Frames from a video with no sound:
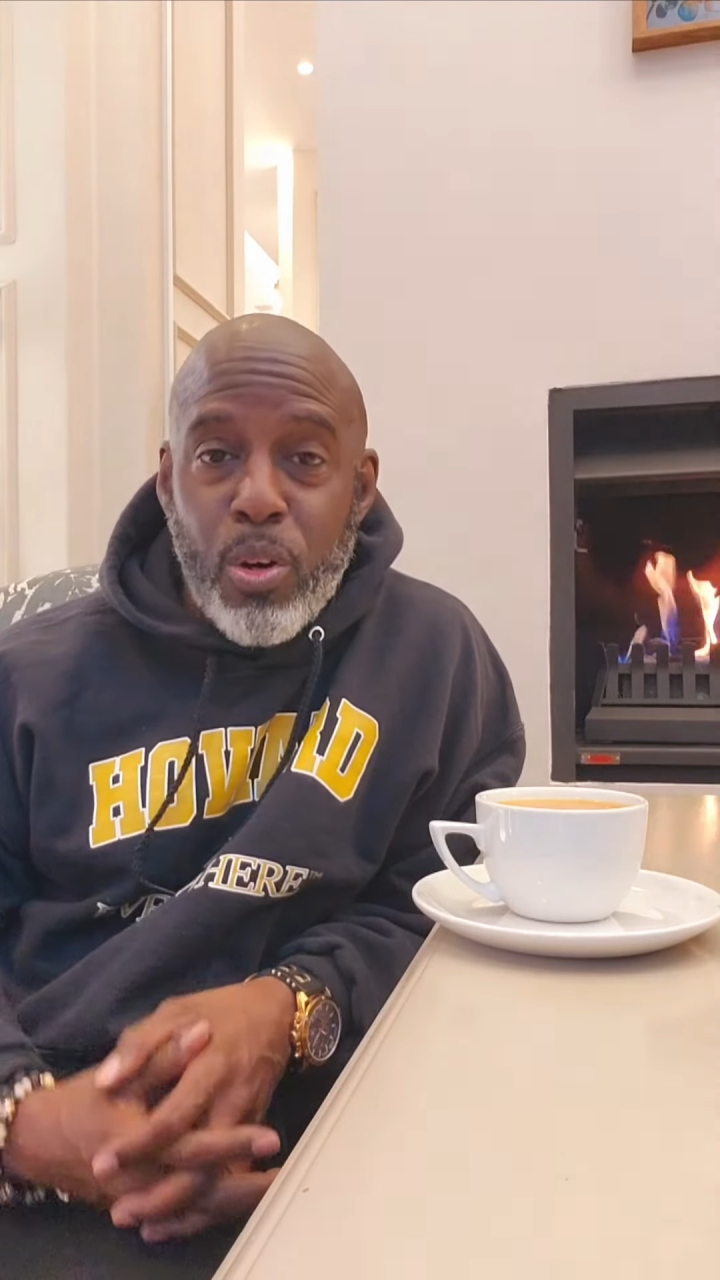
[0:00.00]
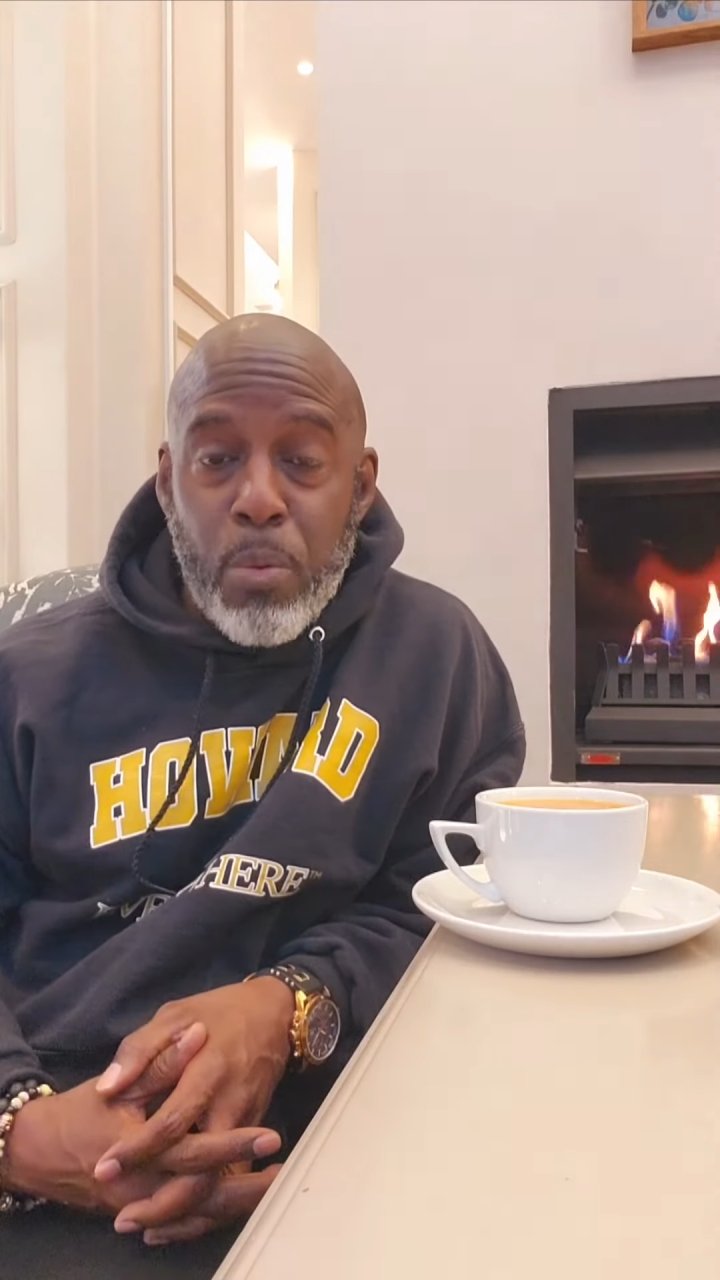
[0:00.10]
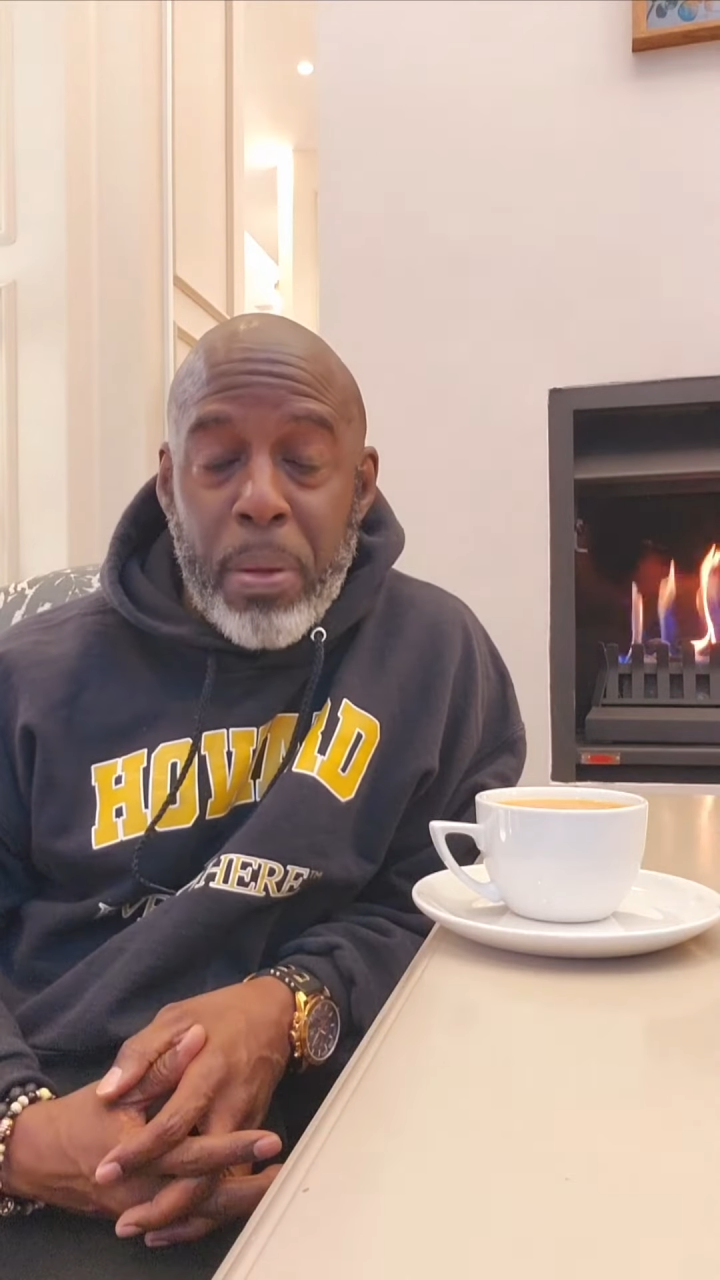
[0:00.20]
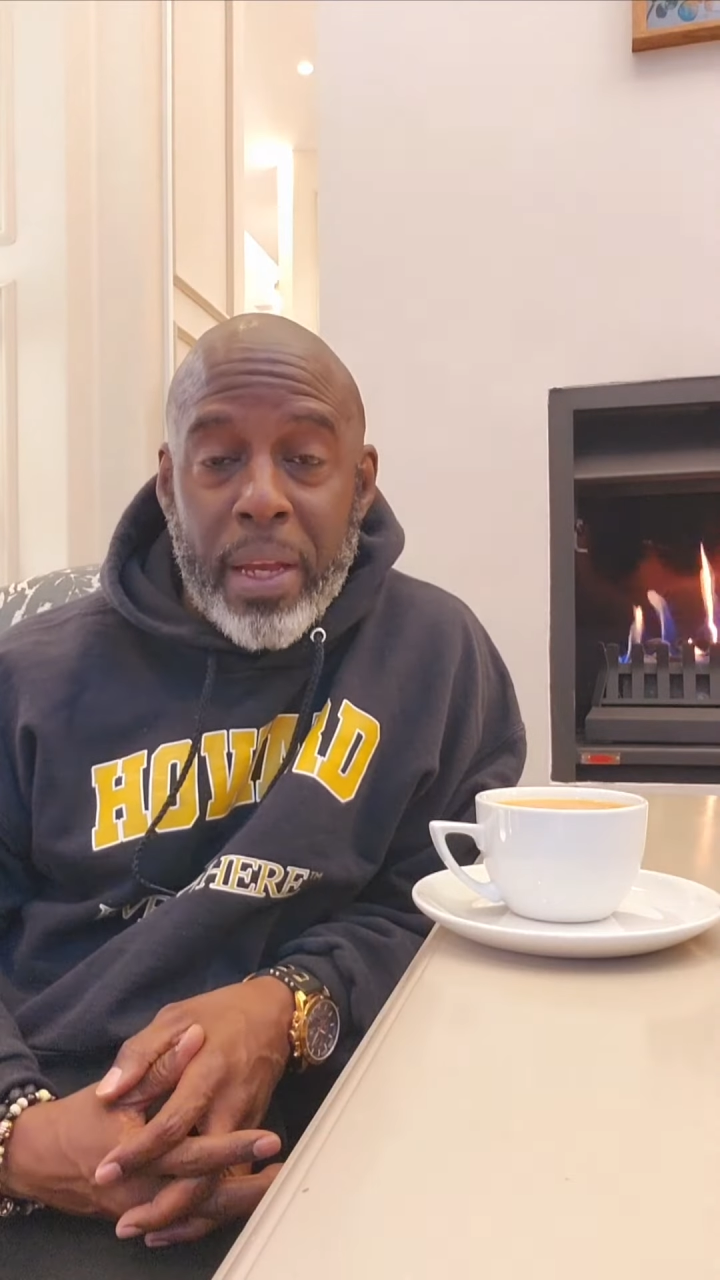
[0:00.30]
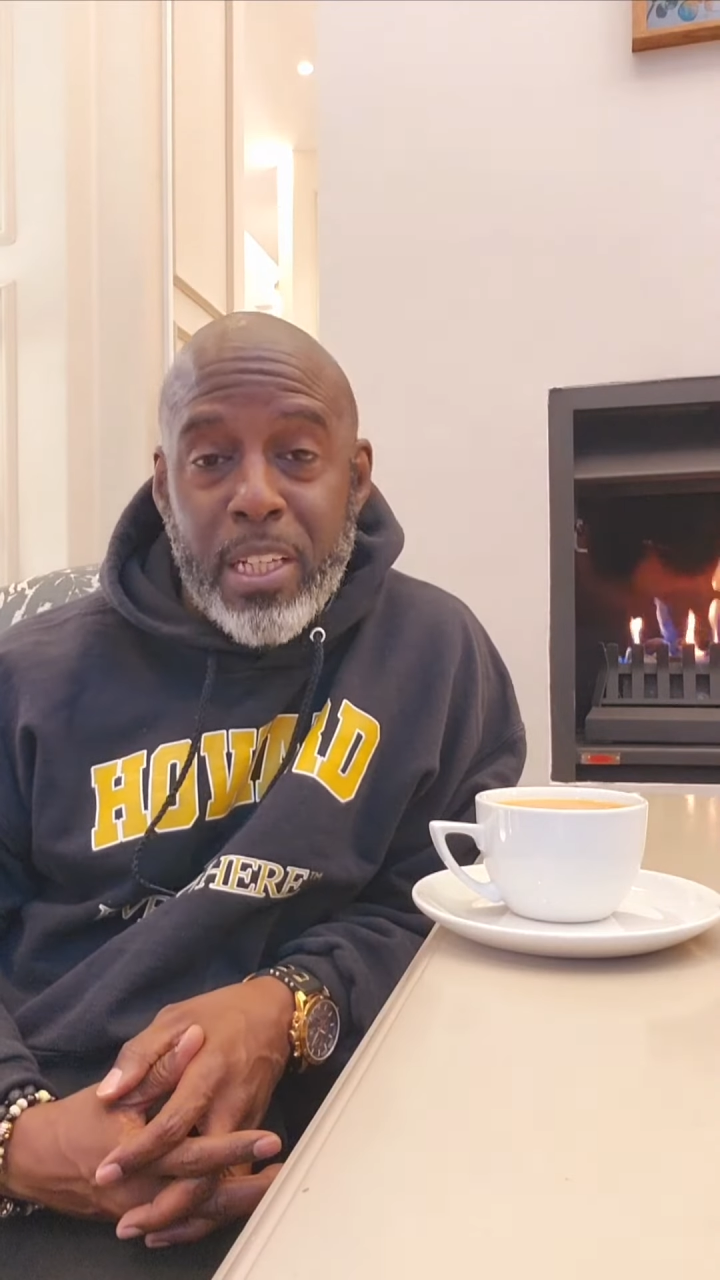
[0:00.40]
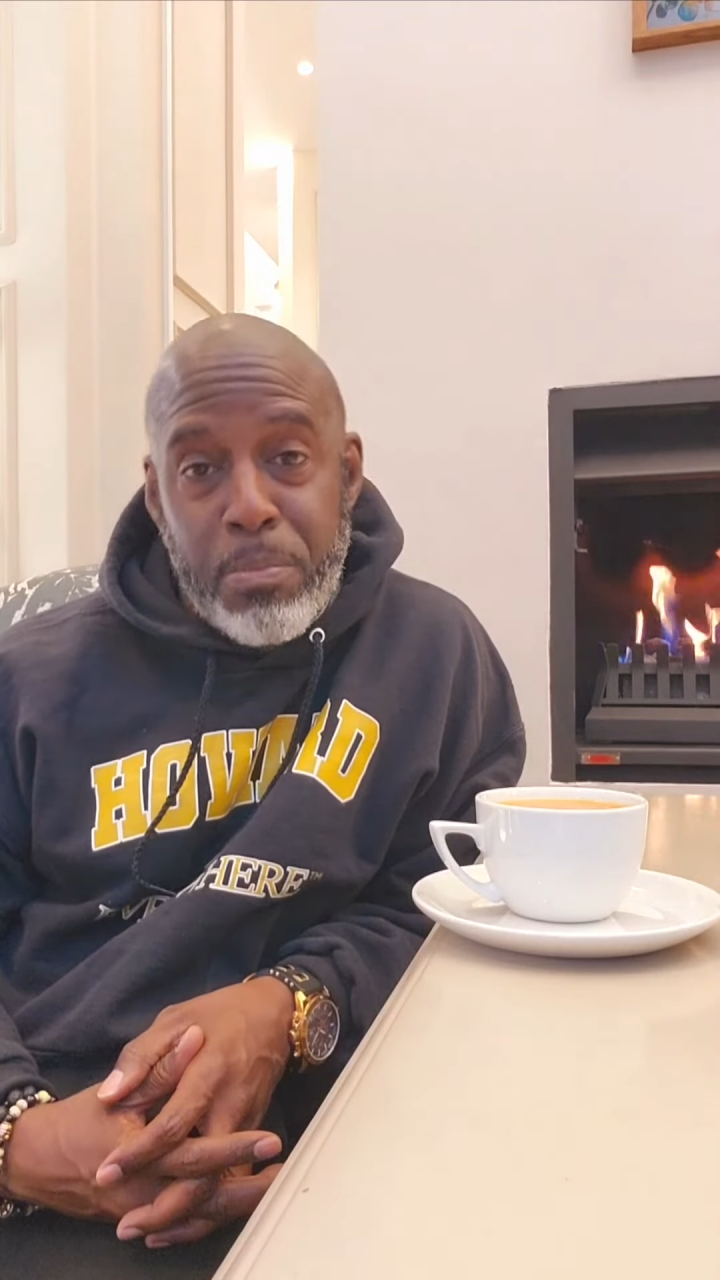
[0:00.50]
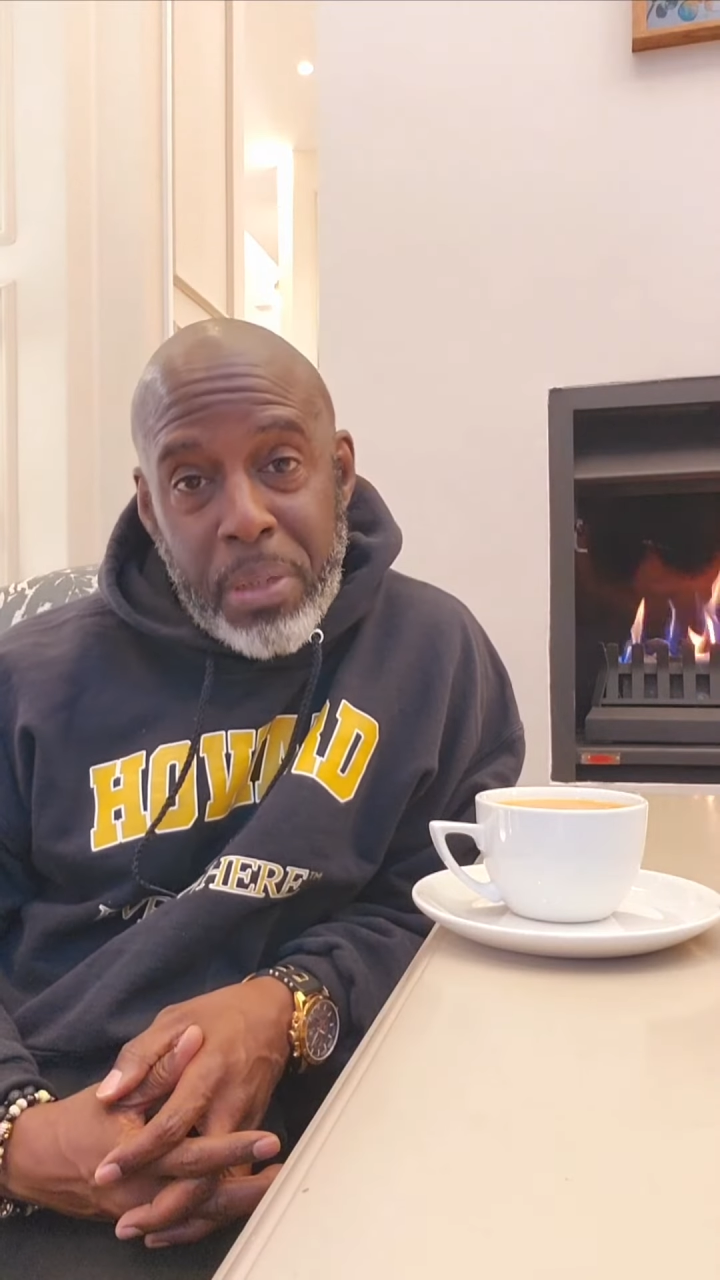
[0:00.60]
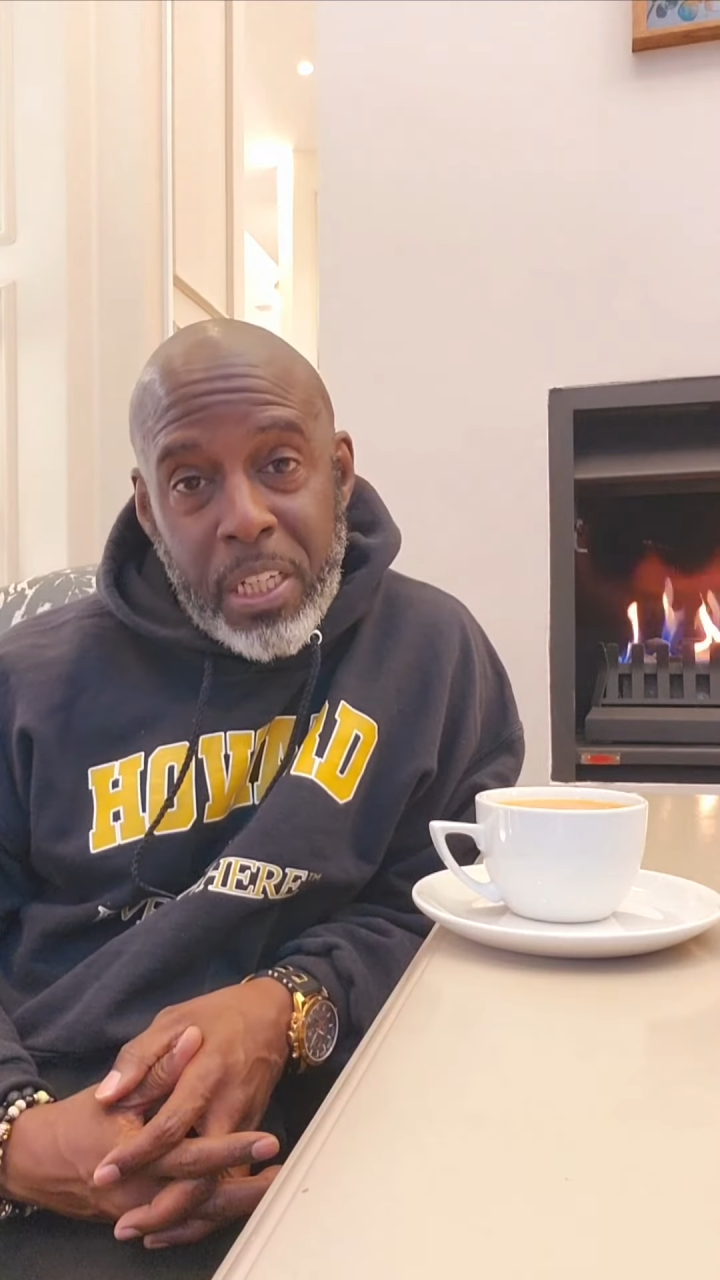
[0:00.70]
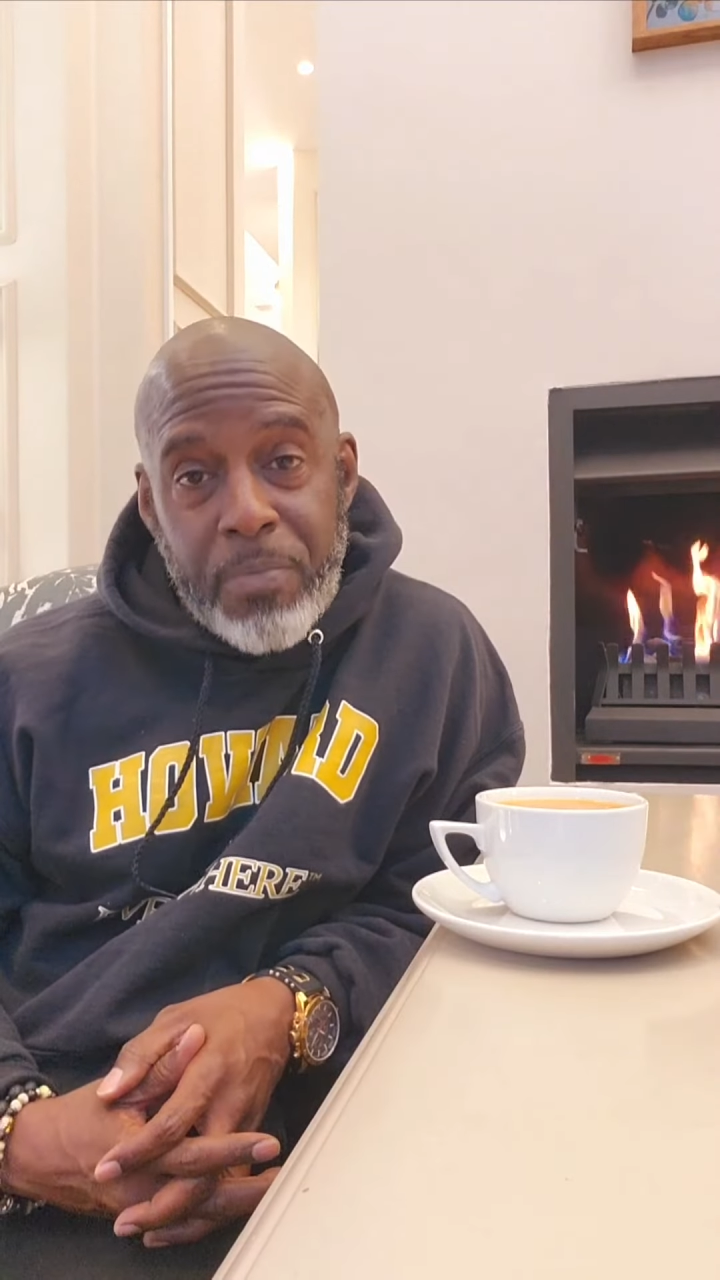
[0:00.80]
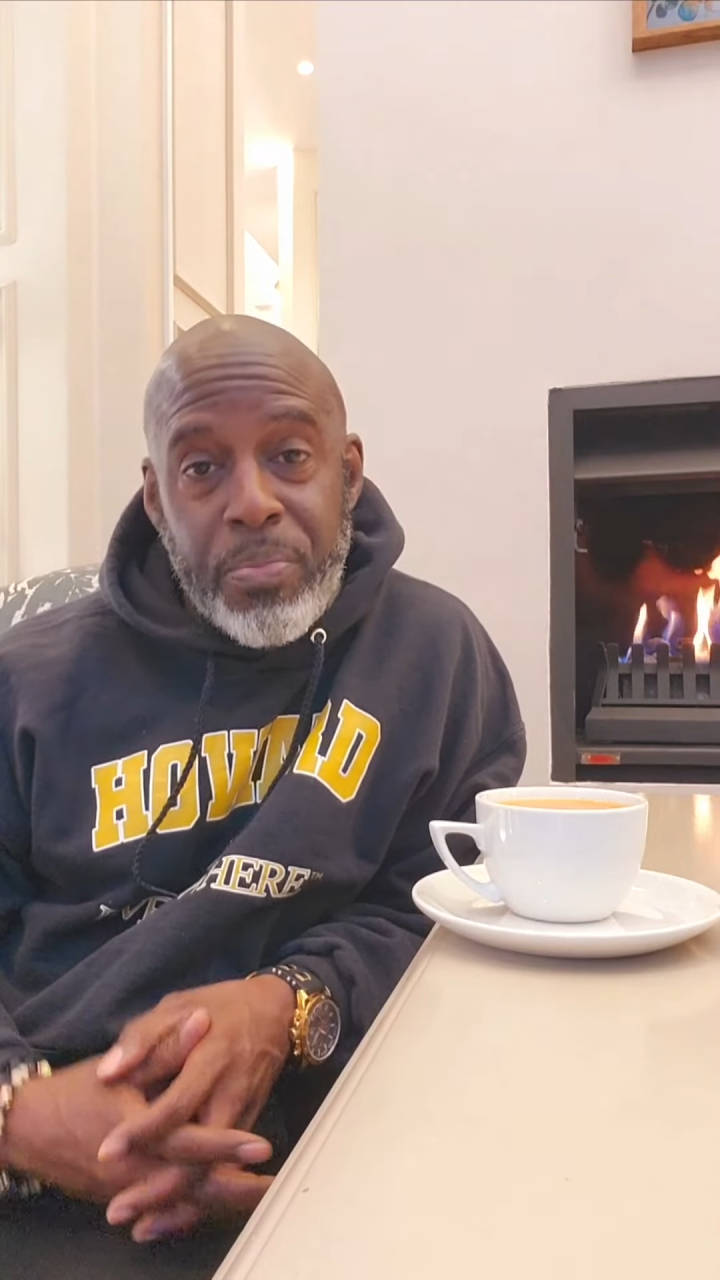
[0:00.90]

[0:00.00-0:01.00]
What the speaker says: or package B,